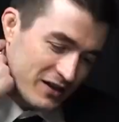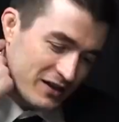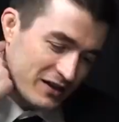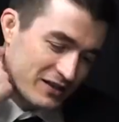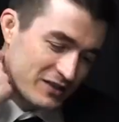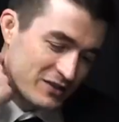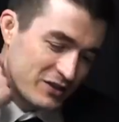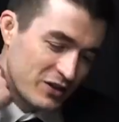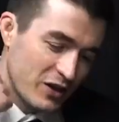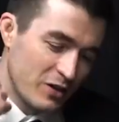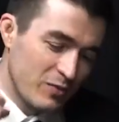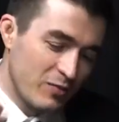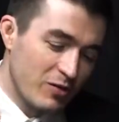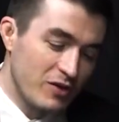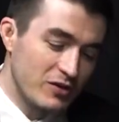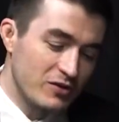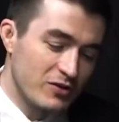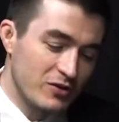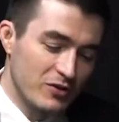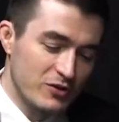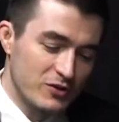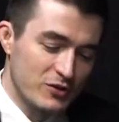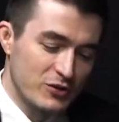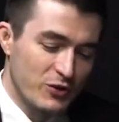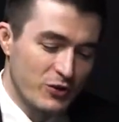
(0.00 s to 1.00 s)
let's talk about
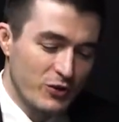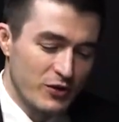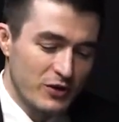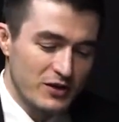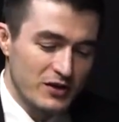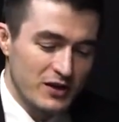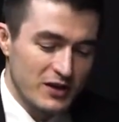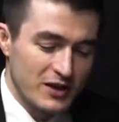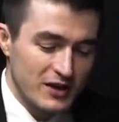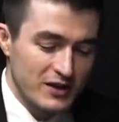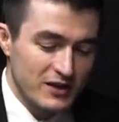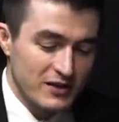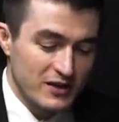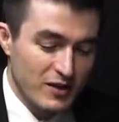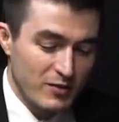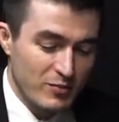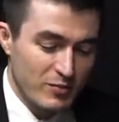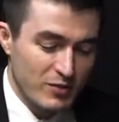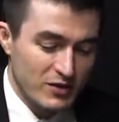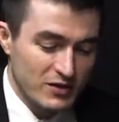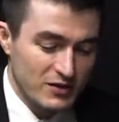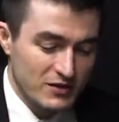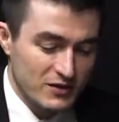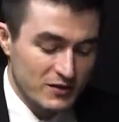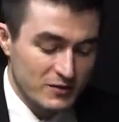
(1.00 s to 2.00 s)
Dogecoin and Elon
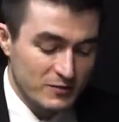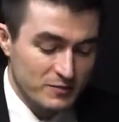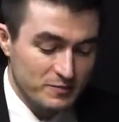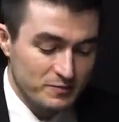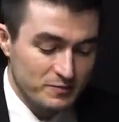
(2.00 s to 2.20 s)
Musk.